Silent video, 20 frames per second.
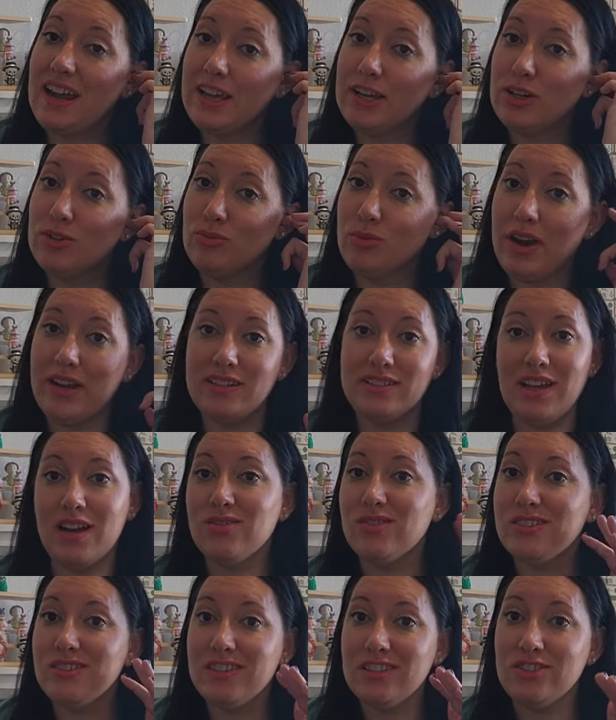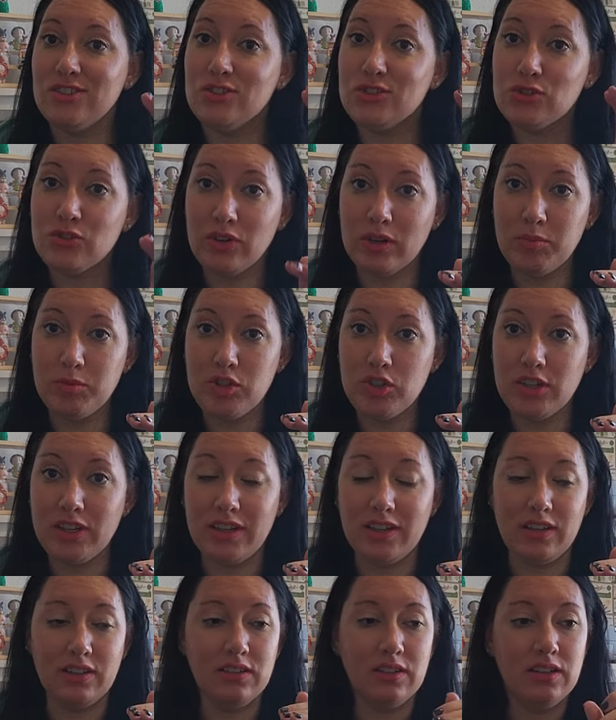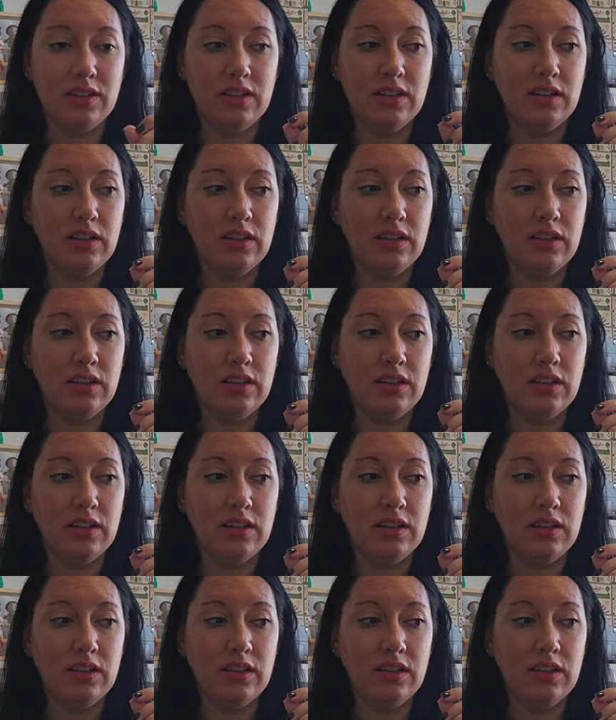I could write down in the description